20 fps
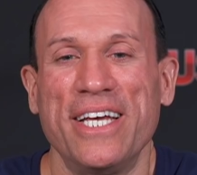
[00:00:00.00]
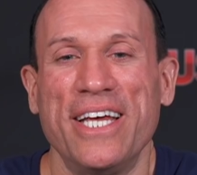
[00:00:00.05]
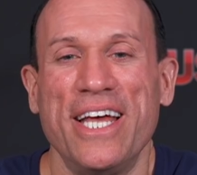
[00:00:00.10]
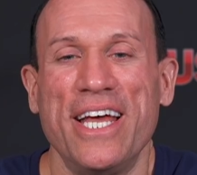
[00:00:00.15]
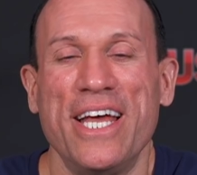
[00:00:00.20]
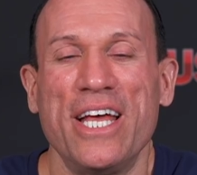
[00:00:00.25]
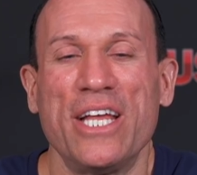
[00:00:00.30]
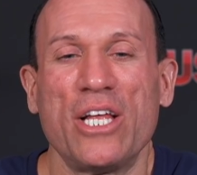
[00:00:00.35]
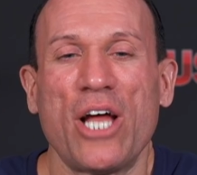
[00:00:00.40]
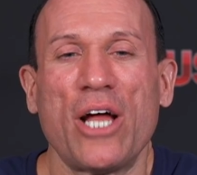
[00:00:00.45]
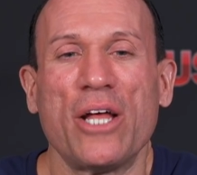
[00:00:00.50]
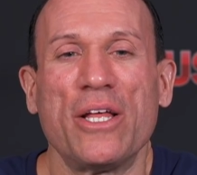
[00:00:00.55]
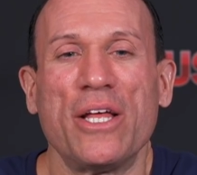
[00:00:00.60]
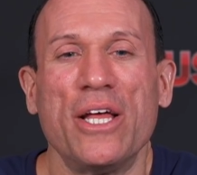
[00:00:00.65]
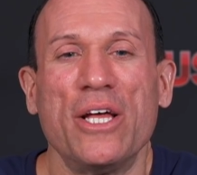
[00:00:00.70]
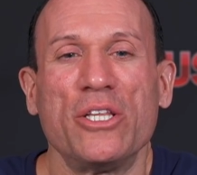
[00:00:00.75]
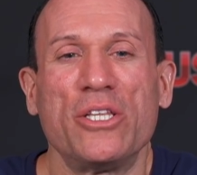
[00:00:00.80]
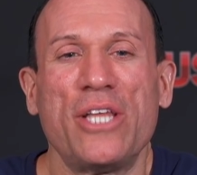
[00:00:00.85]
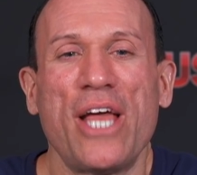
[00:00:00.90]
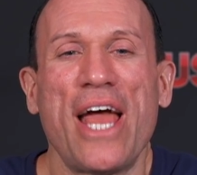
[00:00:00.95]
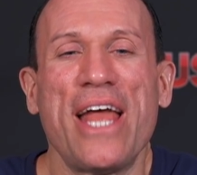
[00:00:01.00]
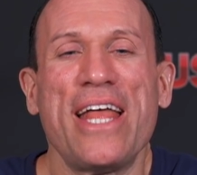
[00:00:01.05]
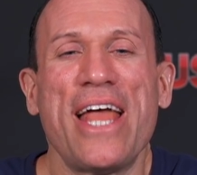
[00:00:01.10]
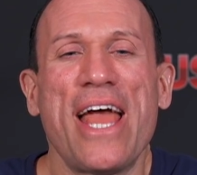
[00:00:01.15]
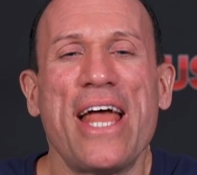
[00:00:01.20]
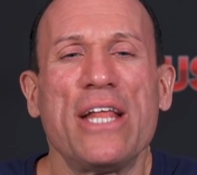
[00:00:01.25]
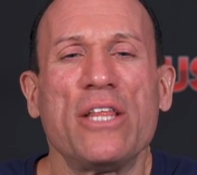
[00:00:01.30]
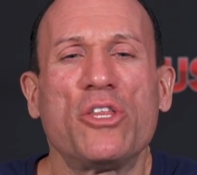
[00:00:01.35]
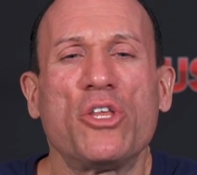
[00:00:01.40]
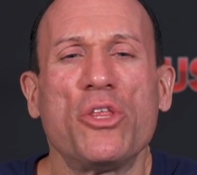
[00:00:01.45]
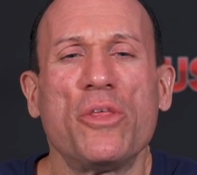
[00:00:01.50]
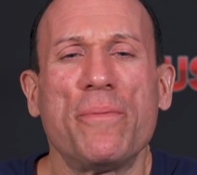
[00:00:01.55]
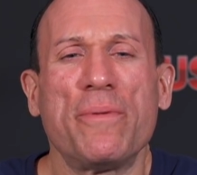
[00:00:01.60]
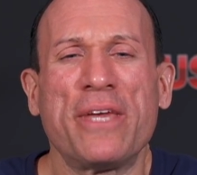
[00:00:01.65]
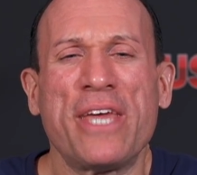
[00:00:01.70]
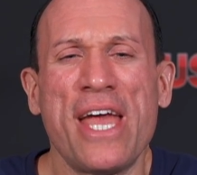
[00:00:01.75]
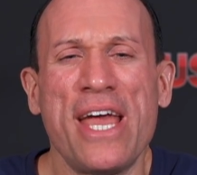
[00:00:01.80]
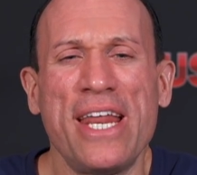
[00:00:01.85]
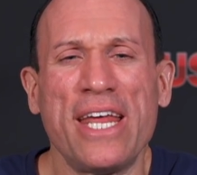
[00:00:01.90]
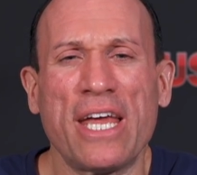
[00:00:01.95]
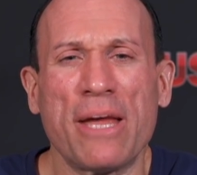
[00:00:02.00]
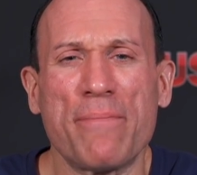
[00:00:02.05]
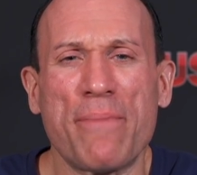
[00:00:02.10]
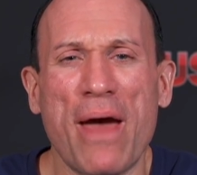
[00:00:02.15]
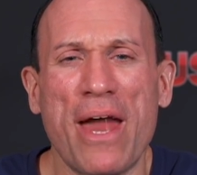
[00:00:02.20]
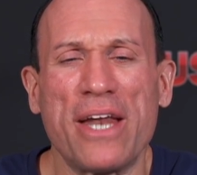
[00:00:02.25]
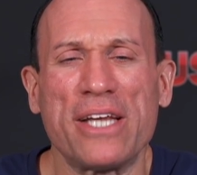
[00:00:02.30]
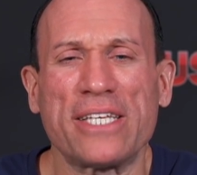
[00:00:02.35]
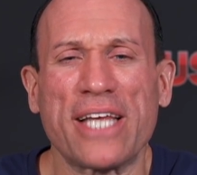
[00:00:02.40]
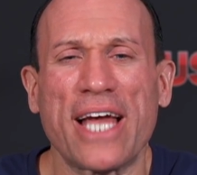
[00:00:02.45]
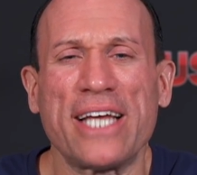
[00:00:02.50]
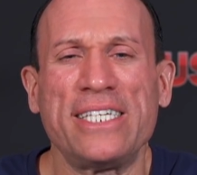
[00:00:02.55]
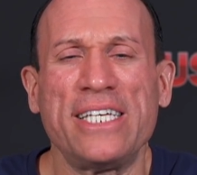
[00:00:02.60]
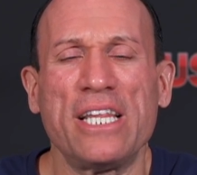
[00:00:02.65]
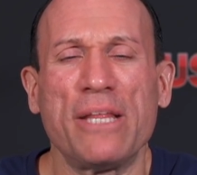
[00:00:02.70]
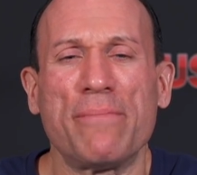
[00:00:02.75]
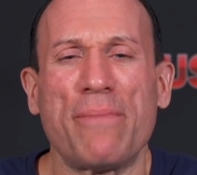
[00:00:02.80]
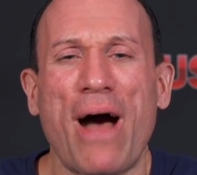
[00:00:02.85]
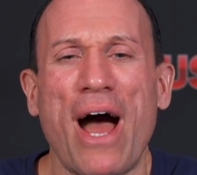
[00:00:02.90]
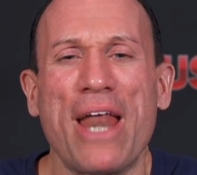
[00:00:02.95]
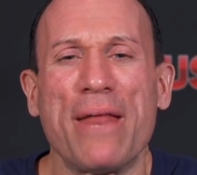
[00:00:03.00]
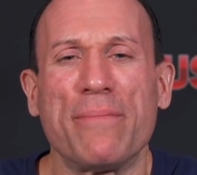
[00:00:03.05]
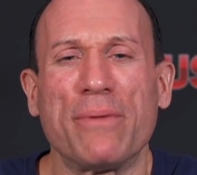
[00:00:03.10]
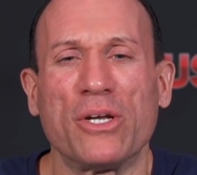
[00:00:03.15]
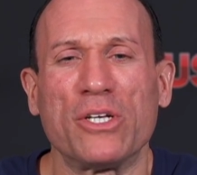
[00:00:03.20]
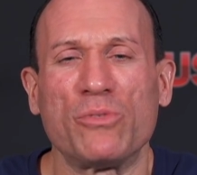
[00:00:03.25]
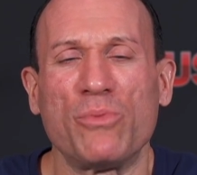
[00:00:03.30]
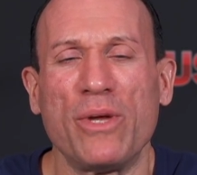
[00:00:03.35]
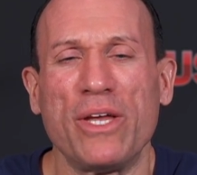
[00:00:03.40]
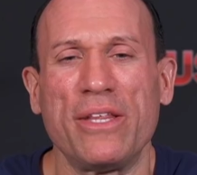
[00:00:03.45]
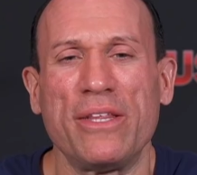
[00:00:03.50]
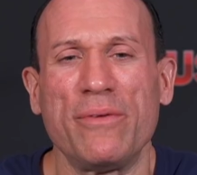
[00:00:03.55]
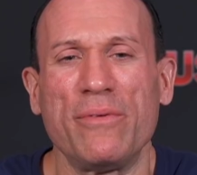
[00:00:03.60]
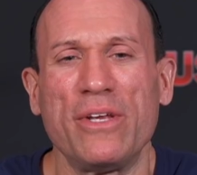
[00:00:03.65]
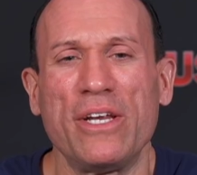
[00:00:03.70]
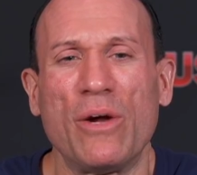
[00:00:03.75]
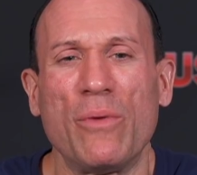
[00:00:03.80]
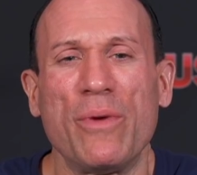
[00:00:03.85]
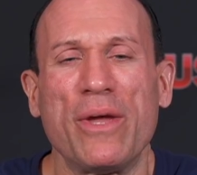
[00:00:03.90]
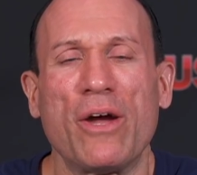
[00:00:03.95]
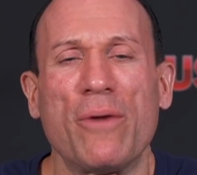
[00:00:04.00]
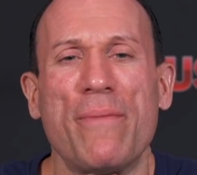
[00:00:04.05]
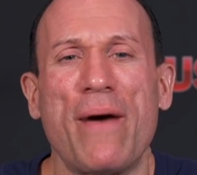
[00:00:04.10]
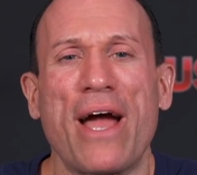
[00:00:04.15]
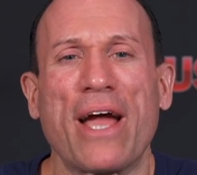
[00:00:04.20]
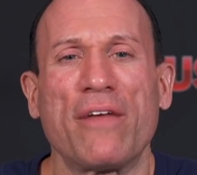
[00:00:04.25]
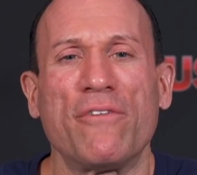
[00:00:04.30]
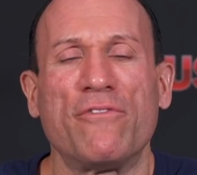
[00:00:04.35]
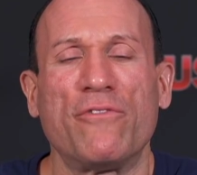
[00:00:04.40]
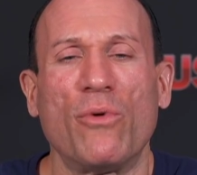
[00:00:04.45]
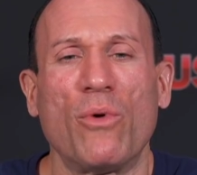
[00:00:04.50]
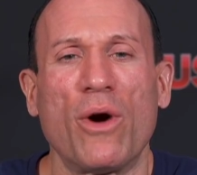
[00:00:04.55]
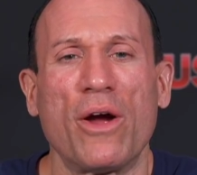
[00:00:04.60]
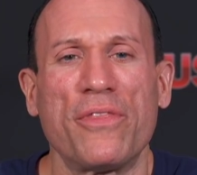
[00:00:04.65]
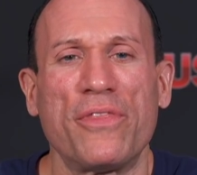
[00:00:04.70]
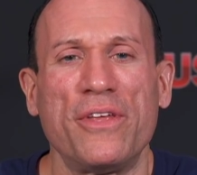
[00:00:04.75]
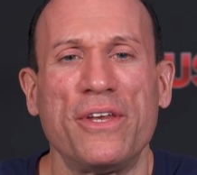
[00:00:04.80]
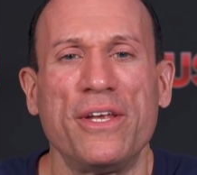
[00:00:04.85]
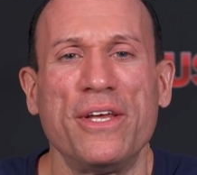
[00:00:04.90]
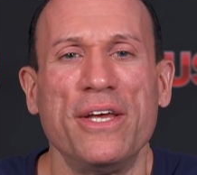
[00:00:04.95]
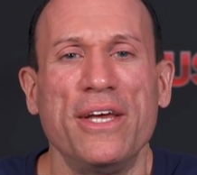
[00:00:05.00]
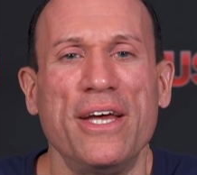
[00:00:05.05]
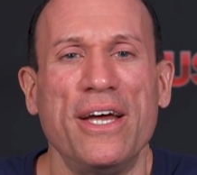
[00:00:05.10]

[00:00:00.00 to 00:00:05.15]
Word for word: i don't know do, do the bikini competitors like i see the bodybuilders we you know we go back and forth and